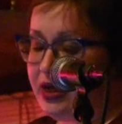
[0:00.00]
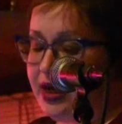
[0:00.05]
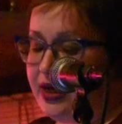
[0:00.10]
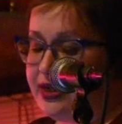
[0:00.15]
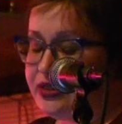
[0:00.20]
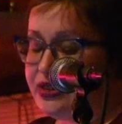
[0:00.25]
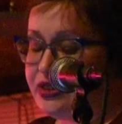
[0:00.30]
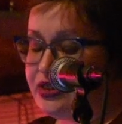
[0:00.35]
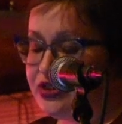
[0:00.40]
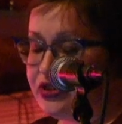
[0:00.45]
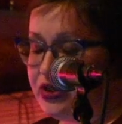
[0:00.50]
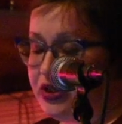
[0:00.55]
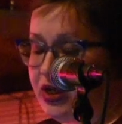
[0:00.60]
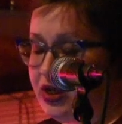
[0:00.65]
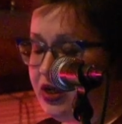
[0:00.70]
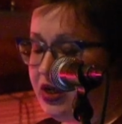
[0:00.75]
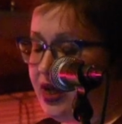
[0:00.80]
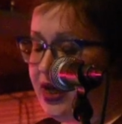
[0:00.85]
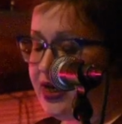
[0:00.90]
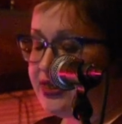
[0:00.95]
and
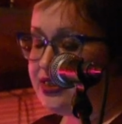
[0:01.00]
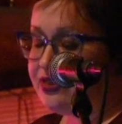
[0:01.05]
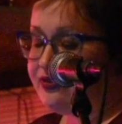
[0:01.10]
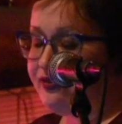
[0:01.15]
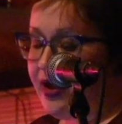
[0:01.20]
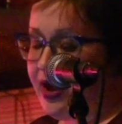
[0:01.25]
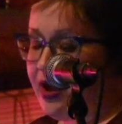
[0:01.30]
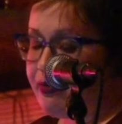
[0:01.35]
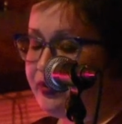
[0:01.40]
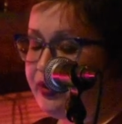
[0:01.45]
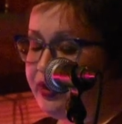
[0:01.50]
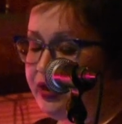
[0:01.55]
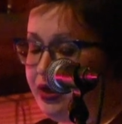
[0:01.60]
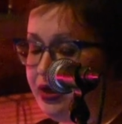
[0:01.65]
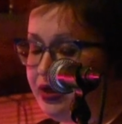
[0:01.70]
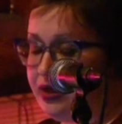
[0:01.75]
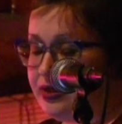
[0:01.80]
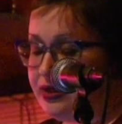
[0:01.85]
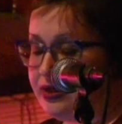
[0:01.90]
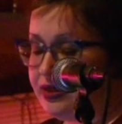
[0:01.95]
dessert as
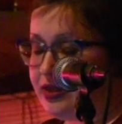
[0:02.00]
family